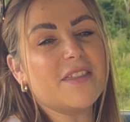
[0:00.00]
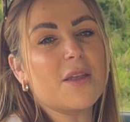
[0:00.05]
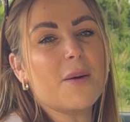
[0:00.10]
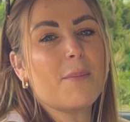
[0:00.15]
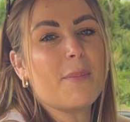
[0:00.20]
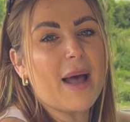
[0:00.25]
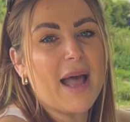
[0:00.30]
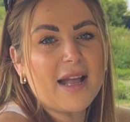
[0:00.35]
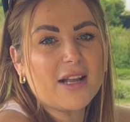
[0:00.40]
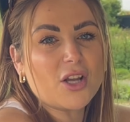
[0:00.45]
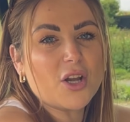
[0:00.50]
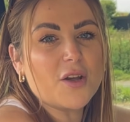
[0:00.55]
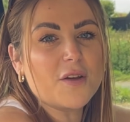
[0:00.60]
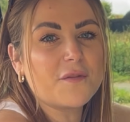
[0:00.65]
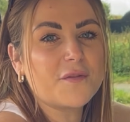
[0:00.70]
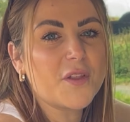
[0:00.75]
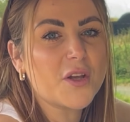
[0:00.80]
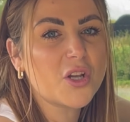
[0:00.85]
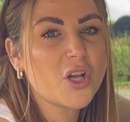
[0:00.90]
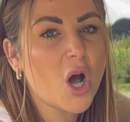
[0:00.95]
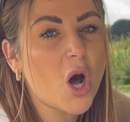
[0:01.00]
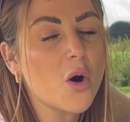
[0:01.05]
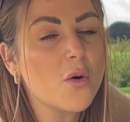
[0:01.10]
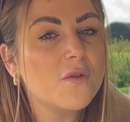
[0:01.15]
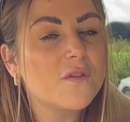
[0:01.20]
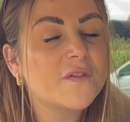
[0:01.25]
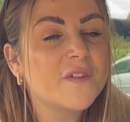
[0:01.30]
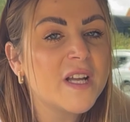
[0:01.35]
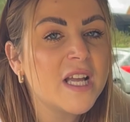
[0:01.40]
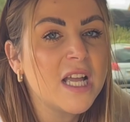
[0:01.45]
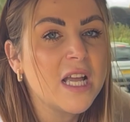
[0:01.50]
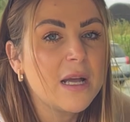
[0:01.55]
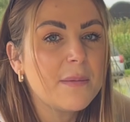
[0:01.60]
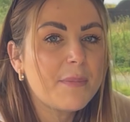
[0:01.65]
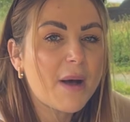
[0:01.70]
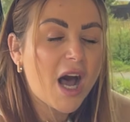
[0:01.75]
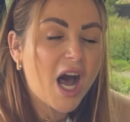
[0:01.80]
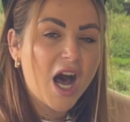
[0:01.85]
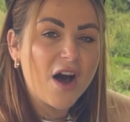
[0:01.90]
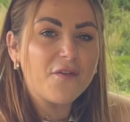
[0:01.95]
the back of the Golf.
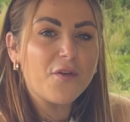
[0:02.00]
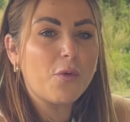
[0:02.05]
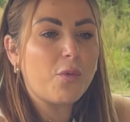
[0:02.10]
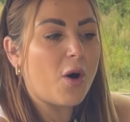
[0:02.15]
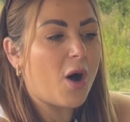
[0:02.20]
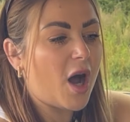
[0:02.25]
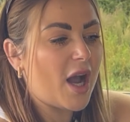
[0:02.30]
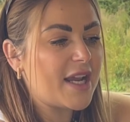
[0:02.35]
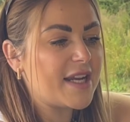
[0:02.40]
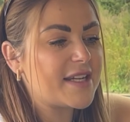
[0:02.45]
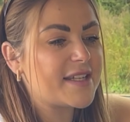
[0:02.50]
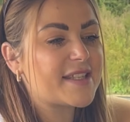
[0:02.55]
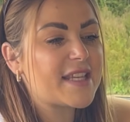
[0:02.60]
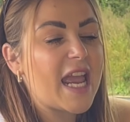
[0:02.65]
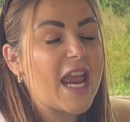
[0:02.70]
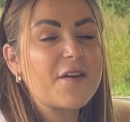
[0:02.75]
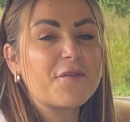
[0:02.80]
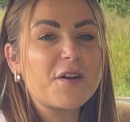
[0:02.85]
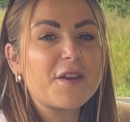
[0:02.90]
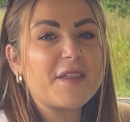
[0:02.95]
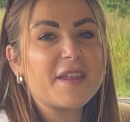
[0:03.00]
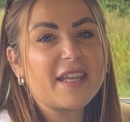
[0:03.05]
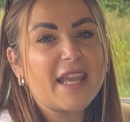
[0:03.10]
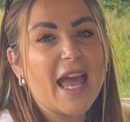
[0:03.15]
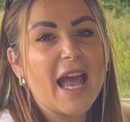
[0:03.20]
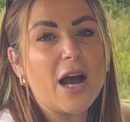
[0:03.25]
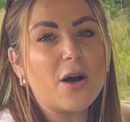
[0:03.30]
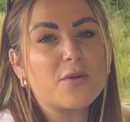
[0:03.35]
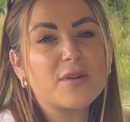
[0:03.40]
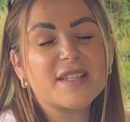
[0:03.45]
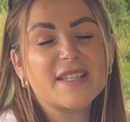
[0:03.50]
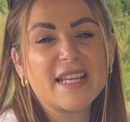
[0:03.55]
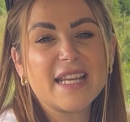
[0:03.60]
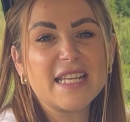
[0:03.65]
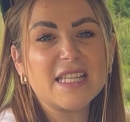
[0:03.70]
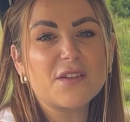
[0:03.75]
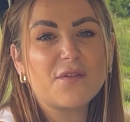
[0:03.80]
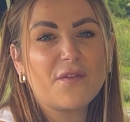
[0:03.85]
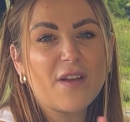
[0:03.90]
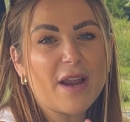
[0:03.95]
But otherwise, everything else
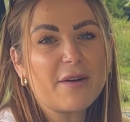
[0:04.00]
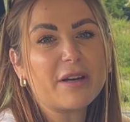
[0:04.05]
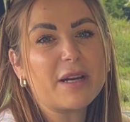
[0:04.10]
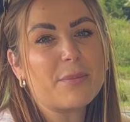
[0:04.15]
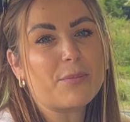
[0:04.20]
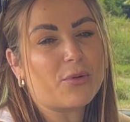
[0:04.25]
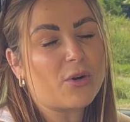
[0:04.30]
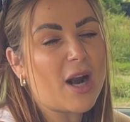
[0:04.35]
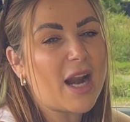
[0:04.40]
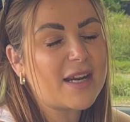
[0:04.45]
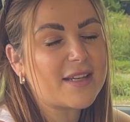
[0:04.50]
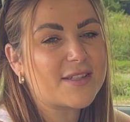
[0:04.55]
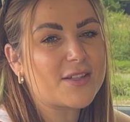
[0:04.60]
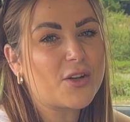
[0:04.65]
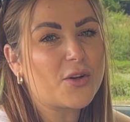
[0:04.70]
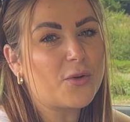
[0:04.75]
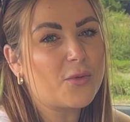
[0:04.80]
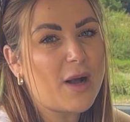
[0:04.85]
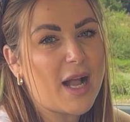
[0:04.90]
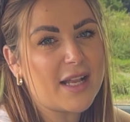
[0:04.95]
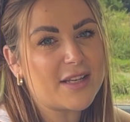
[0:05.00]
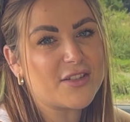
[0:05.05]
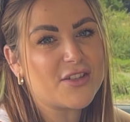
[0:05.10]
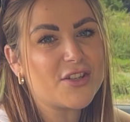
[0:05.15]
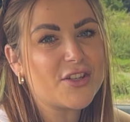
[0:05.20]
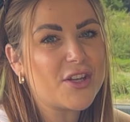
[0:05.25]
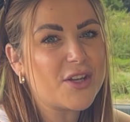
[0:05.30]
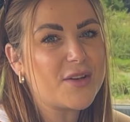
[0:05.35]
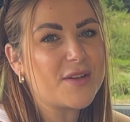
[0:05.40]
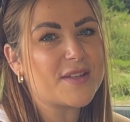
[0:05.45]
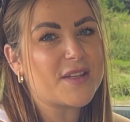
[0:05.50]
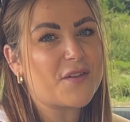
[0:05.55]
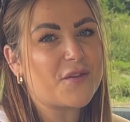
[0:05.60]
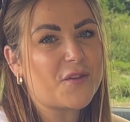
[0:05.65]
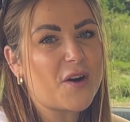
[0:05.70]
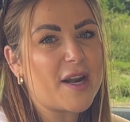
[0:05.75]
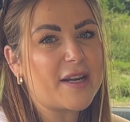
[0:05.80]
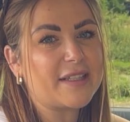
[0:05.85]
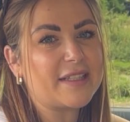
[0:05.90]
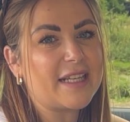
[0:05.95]
is very practical and user
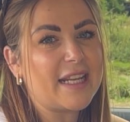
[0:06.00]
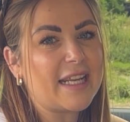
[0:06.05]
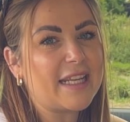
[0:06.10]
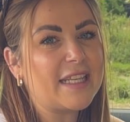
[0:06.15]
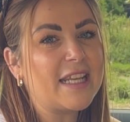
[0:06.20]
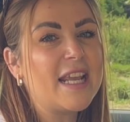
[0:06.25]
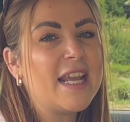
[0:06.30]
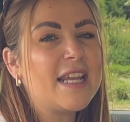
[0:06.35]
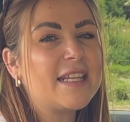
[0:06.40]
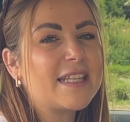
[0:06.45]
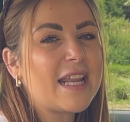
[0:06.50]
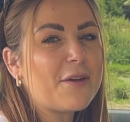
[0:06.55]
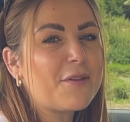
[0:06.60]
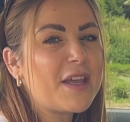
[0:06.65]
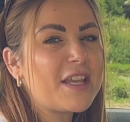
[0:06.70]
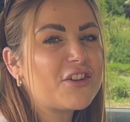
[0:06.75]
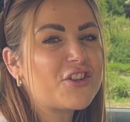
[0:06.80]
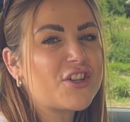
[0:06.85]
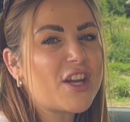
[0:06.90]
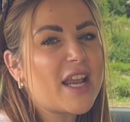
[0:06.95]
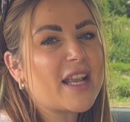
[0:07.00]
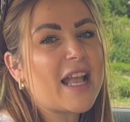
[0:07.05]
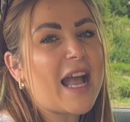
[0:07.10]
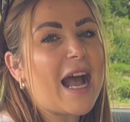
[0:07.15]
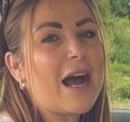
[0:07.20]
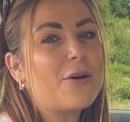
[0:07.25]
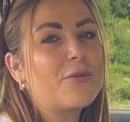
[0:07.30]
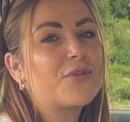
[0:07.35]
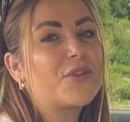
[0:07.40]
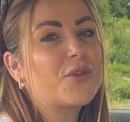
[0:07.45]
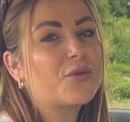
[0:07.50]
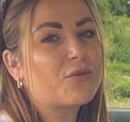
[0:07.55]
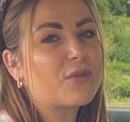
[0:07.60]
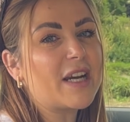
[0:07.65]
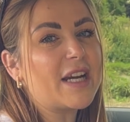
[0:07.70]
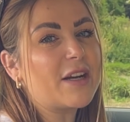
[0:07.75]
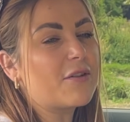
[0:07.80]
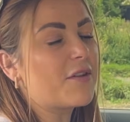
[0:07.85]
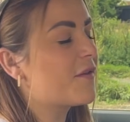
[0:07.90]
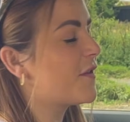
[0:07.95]
friendly. Now let's check out the
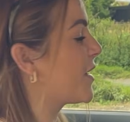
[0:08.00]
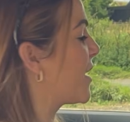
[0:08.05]
rear of the